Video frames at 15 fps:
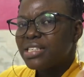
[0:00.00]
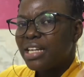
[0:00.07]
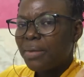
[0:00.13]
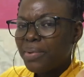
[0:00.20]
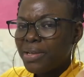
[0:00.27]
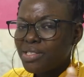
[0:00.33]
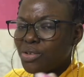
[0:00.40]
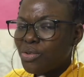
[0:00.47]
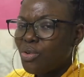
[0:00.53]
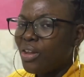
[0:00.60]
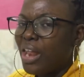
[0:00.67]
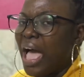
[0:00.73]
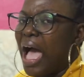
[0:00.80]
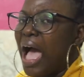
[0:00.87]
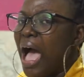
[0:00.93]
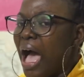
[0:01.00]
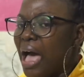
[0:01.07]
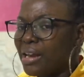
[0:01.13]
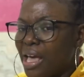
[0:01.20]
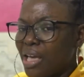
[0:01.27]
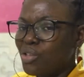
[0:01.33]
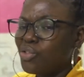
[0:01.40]
And the person will go
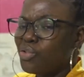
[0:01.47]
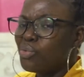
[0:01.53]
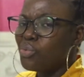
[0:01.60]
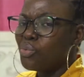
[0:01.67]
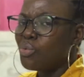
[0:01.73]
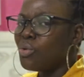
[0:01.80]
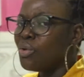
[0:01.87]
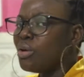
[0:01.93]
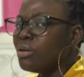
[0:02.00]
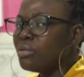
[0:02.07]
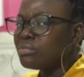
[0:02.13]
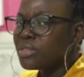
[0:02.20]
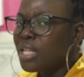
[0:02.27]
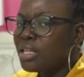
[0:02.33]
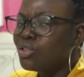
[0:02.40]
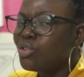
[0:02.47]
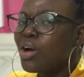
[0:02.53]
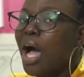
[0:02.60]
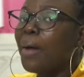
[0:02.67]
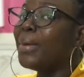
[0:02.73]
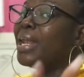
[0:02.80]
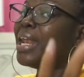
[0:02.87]
like, now you don't
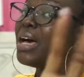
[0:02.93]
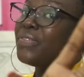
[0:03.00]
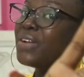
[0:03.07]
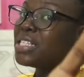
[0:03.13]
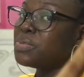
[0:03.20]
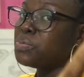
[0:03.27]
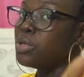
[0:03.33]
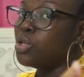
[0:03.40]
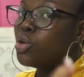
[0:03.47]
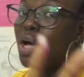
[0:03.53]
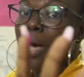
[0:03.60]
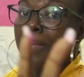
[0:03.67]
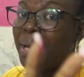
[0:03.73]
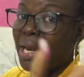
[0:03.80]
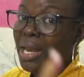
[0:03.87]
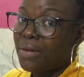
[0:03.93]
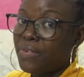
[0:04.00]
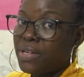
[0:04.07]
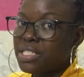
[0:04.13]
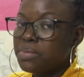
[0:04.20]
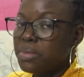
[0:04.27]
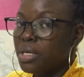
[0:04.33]
come and laugh at me. Don't come and laugh
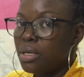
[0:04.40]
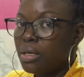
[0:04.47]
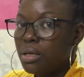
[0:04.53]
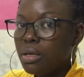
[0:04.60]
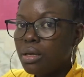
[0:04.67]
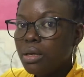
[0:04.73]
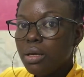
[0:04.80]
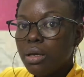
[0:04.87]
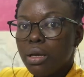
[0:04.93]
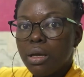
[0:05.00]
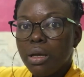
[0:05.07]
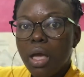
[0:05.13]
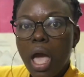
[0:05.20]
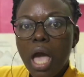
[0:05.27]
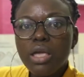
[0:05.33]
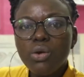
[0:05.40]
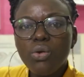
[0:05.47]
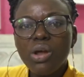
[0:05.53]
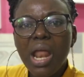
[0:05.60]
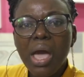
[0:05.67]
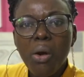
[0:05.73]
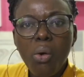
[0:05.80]
at me. And you
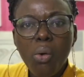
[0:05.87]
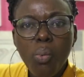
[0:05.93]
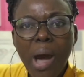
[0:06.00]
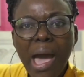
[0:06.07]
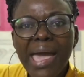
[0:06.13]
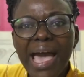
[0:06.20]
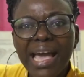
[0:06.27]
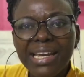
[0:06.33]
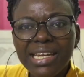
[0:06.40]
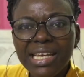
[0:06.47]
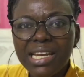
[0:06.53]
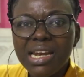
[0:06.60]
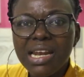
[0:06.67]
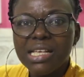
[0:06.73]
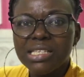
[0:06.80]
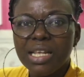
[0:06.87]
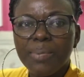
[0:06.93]
go like, oh, why? I need this.